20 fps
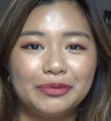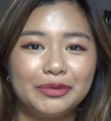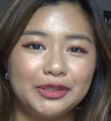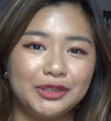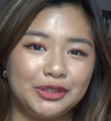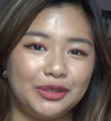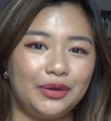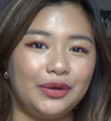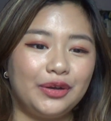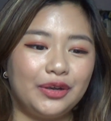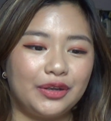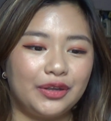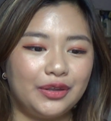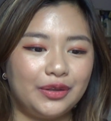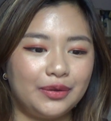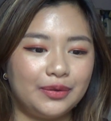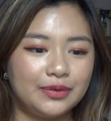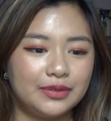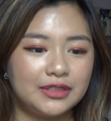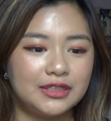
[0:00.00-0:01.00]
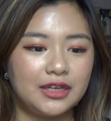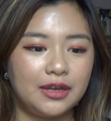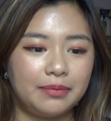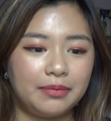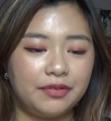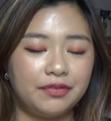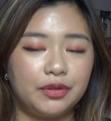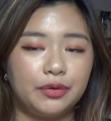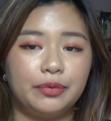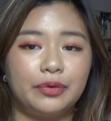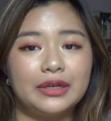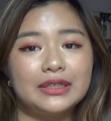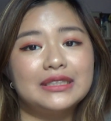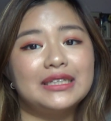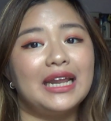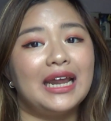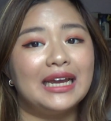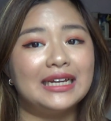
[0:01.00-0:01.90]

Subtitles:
be showing you some of the works that